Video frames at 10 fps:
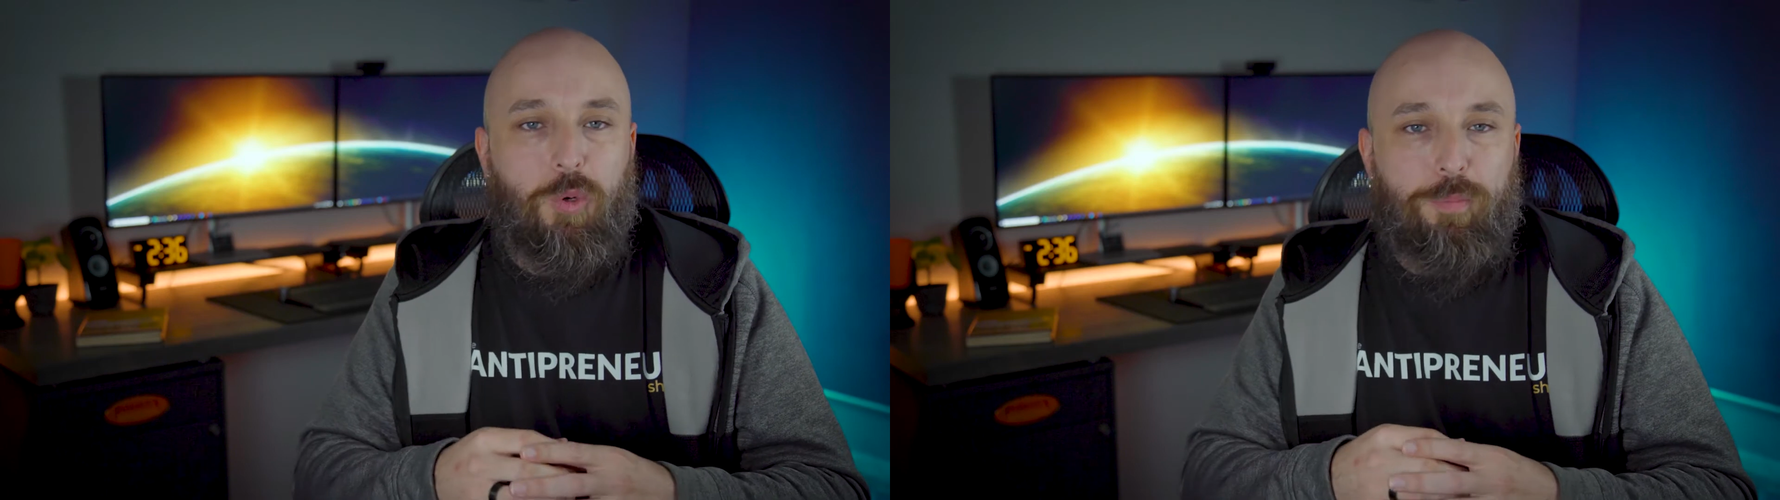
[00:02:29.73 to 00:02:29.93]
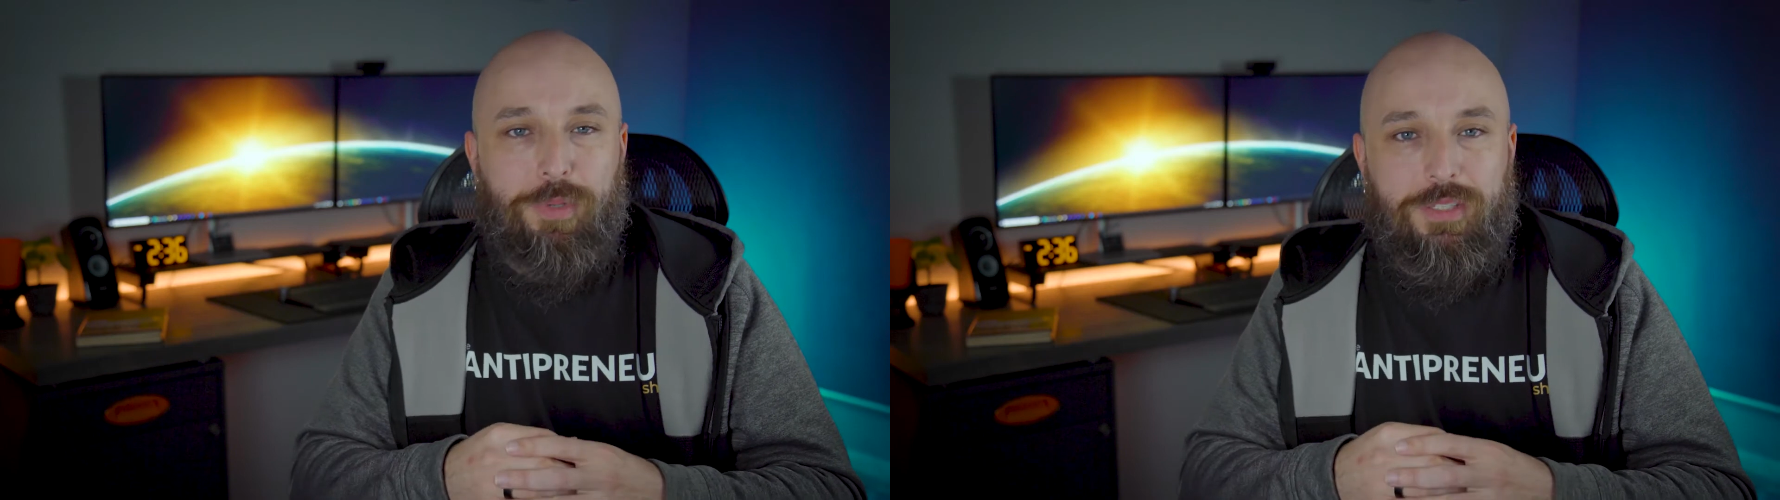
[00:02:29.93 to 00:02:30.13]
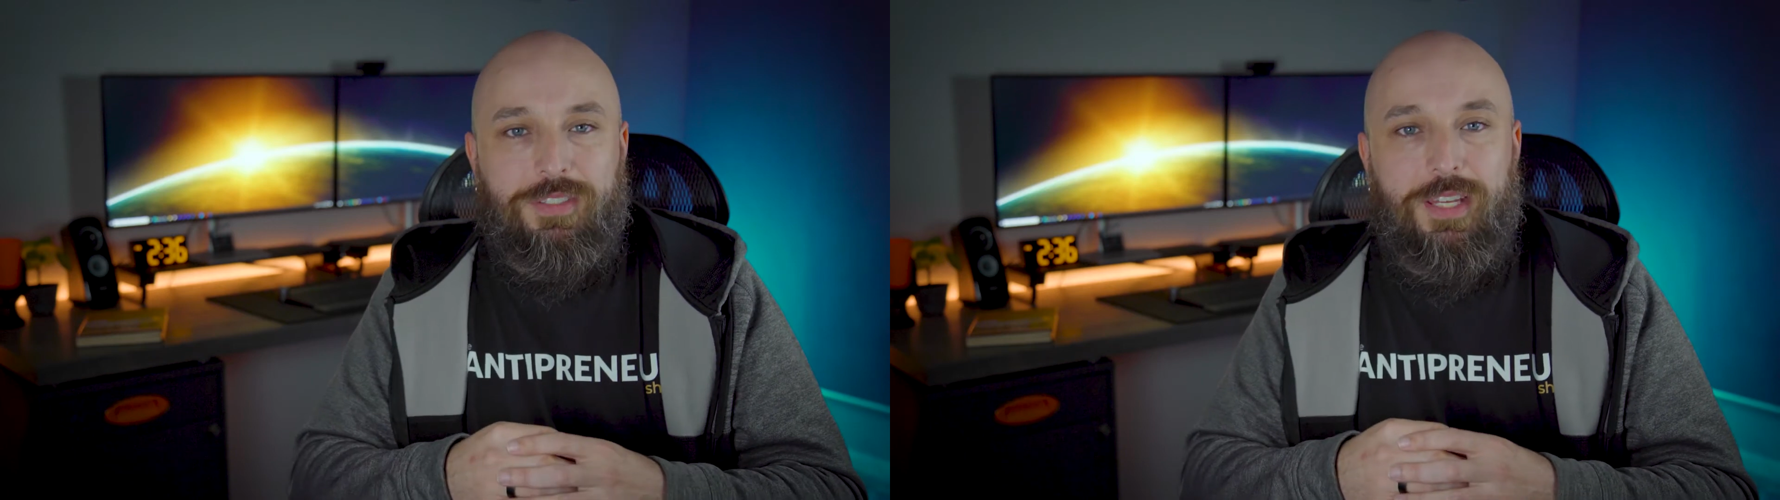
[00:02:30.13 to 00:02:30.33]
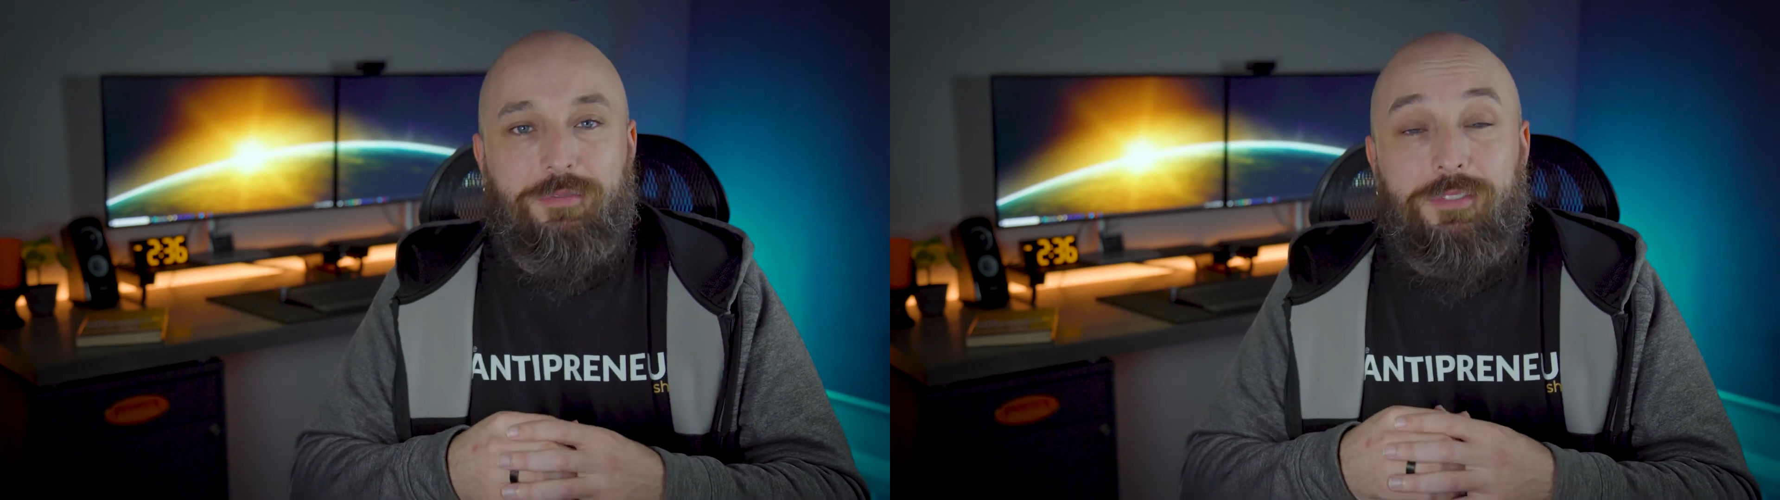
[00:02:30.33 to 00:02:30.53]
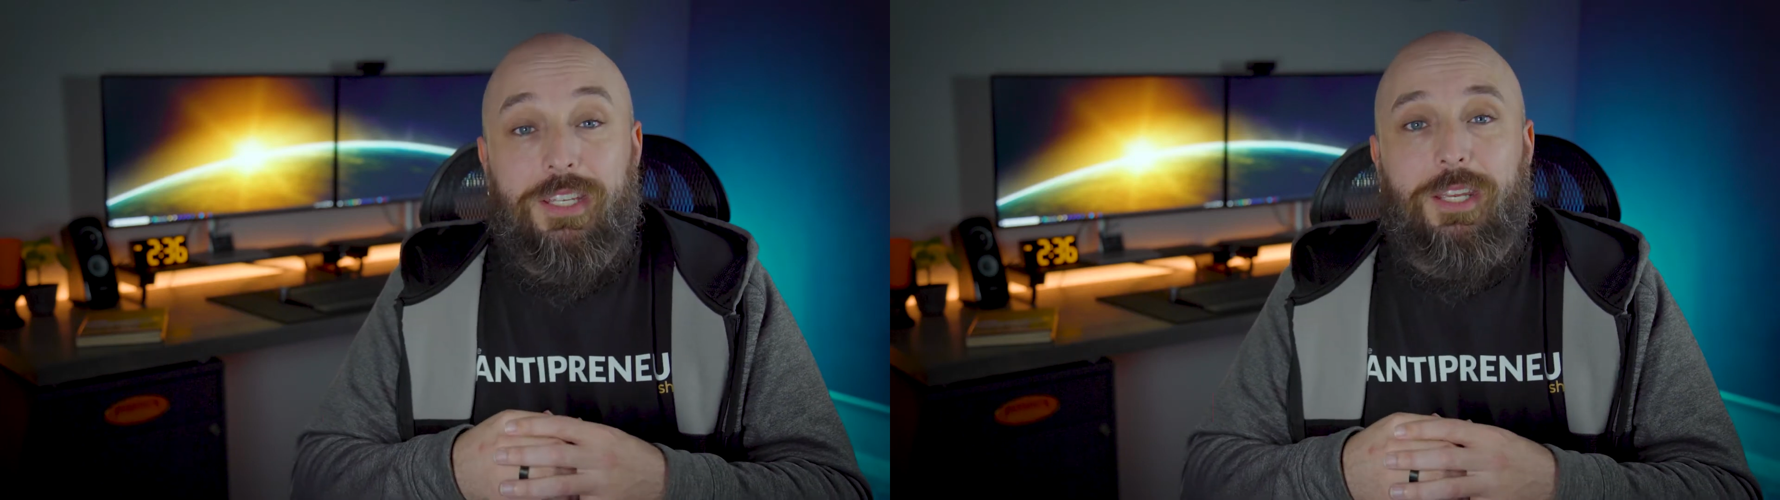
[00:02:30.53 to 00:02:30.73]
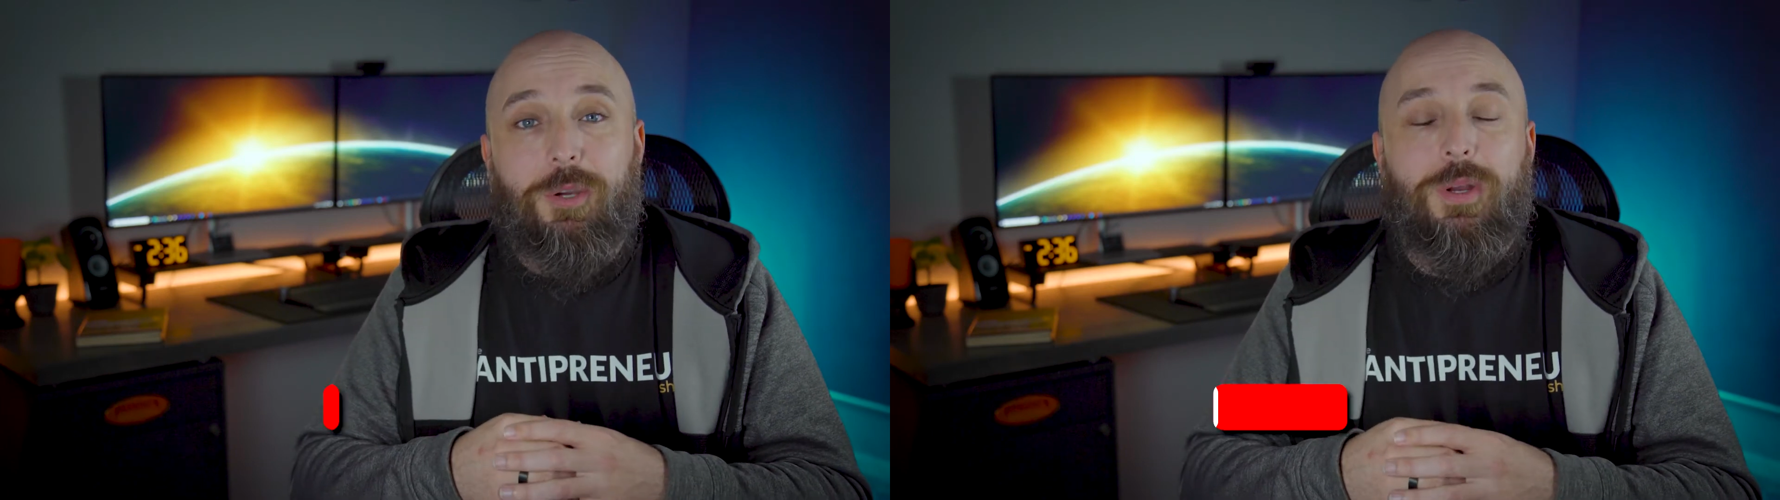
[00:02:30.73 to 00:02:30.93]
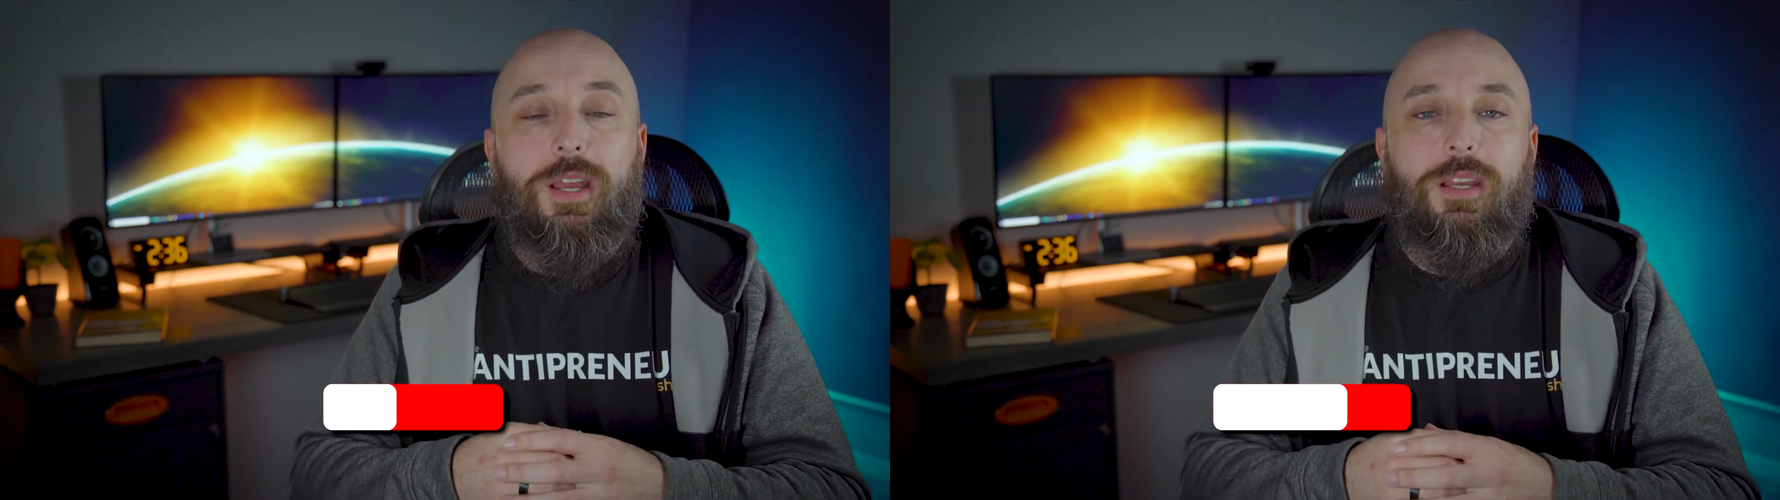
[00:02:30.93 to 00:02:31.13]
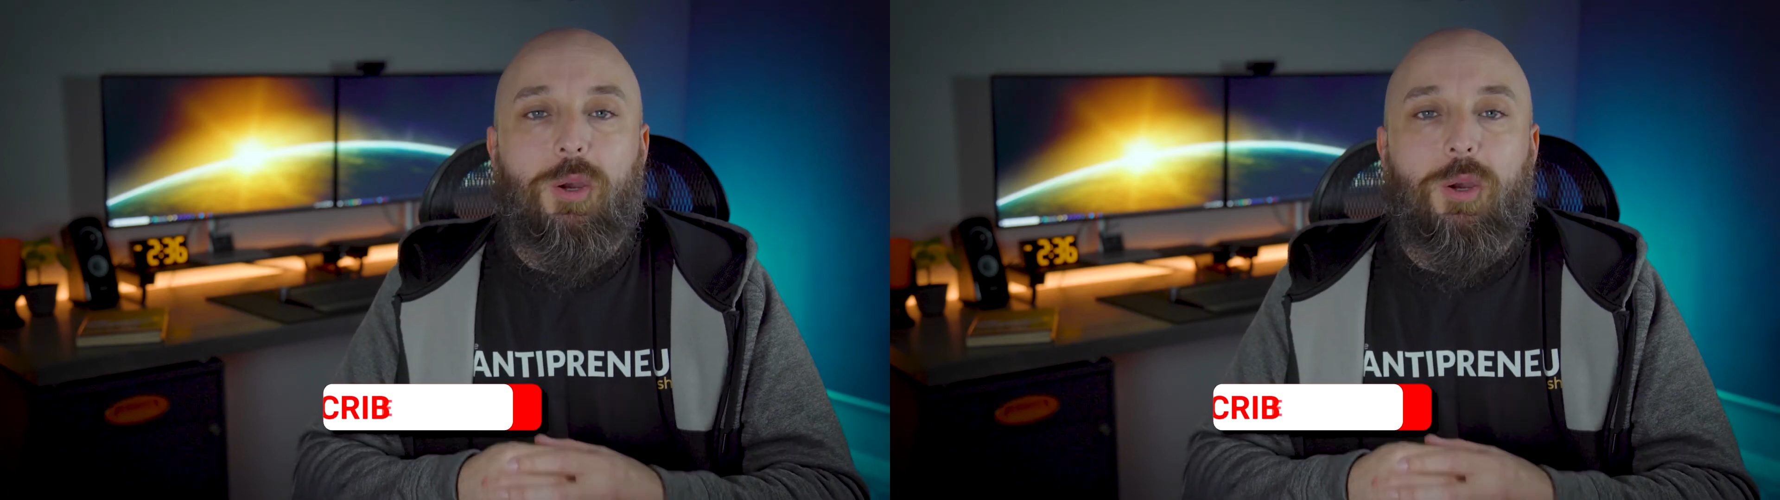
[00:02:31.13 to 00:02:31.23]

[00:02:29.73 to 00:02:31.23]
or biz dev video,